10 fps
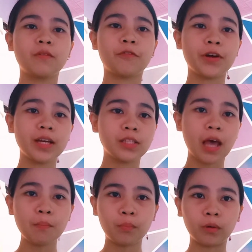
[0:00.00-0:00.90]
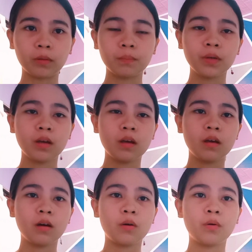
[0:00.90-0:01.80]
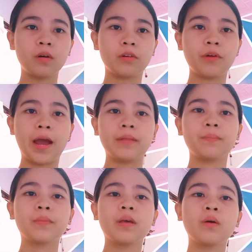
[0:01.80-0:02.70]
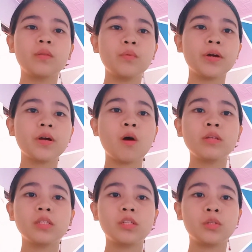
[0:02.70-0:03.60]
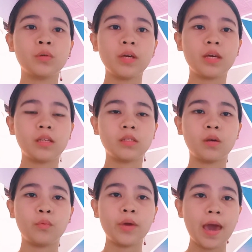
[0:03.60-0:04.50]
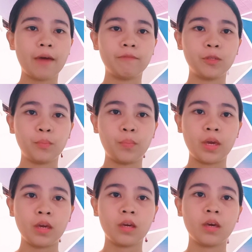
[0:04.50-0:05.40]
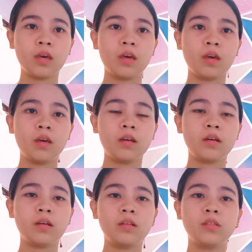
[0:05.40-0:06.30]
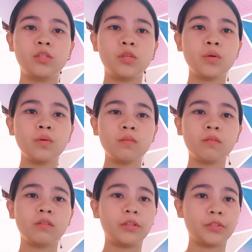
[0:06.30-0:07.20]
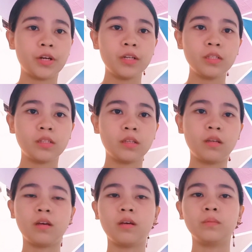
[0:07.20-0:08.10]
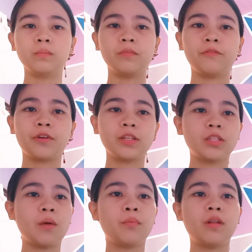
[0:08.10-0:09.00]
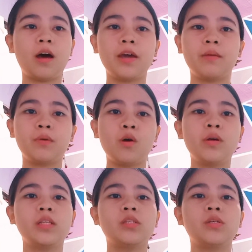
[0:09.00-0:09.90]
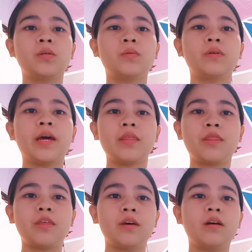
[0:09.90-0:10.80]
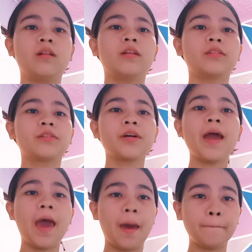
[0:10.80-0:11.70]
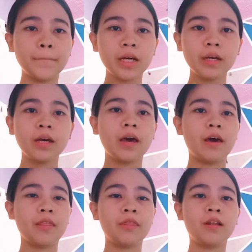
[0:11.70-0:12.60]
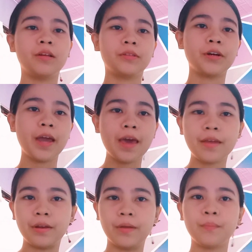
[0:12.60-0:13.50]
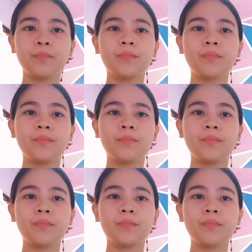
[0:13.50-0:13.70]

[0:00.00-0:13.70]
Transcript: For example, alright, what we are going to do is we have to pick two letters. For example, I am going to get the letter M and the letter N.